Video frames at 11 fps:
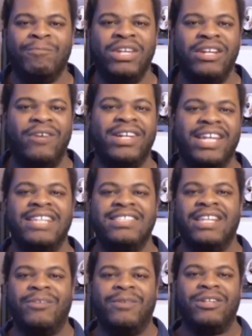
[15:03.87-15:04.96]
You know, again,
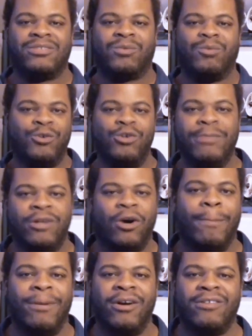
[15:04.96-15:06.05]
another one of those Rube
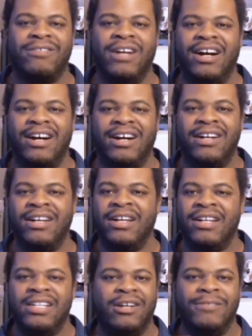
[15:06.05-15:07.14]
Goldberg,
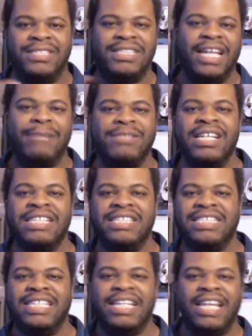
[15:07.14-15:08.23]
setups
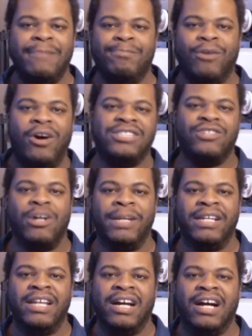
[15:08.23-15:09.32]
just to get Braun
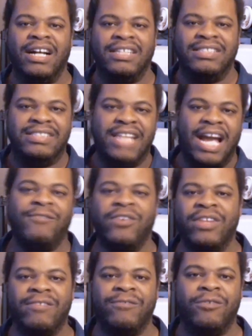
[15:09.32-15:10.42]
Strowman down for
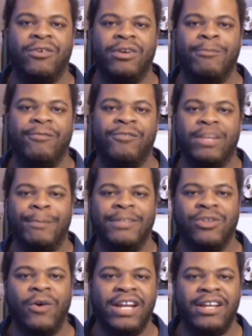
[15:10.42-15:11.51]
the
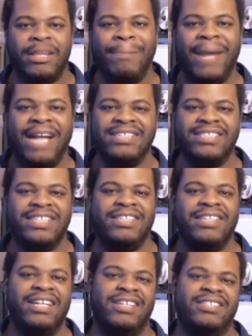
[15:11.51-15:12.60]
majority of the match and things like
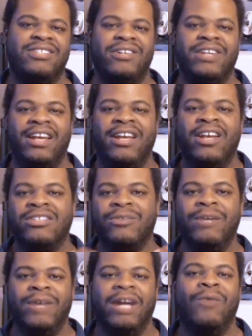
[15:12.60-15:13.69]
that. So, yeah. So,
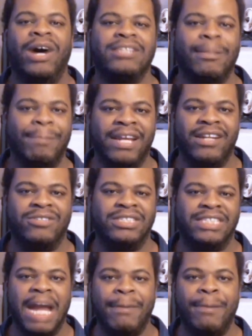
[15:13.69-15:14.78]
anyway, it winds up being, you know,
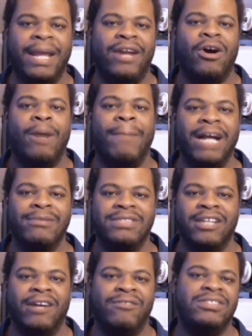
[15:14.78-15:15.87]
Shaman Man all by
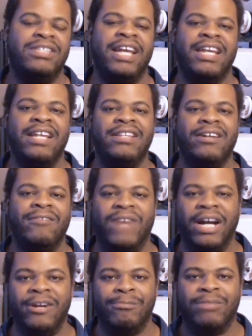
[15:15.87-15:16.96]
himself taking the
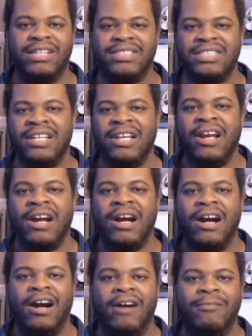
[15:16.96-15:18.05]
final blunts
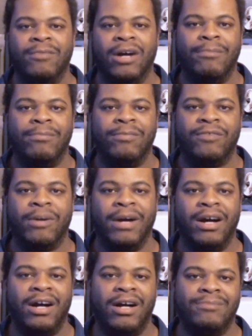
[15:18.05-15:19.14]
from
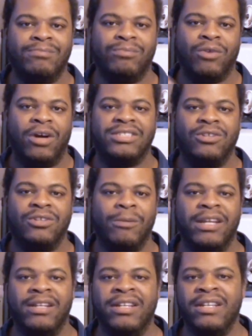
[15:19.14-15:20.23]
Braun
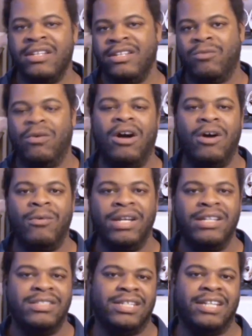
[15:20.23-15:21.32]
Strowman. Raw
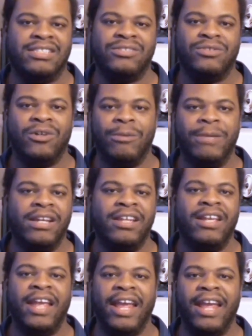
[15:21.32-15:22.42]
wins. You got
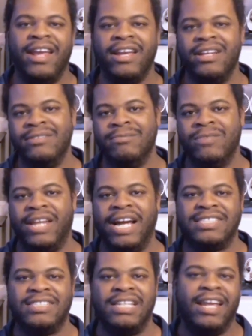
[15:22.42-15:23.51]
Strowman and
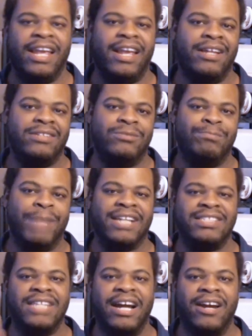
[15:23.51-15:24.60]
Lashley and
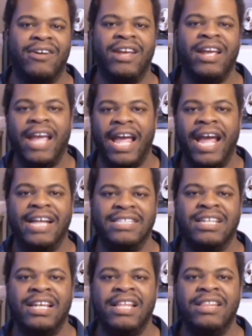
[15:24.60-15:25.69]
McIntyre
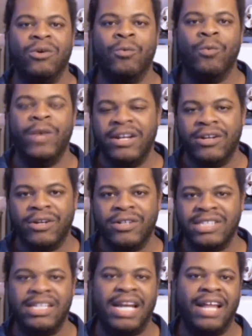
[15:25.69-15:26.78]
as the
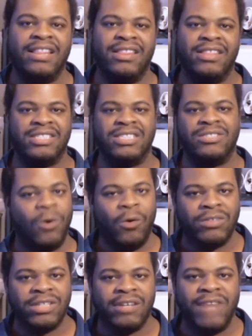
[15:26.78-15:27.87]
winners, not the
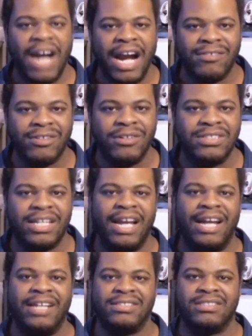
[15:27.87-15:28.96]
sole survivors,
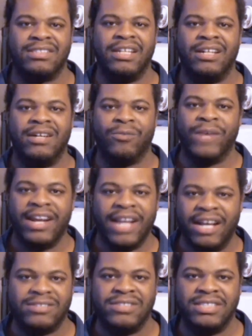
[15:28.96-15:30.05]
as the ring
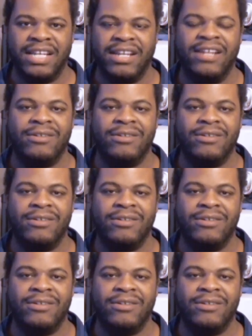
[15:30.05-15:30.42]
announcer said.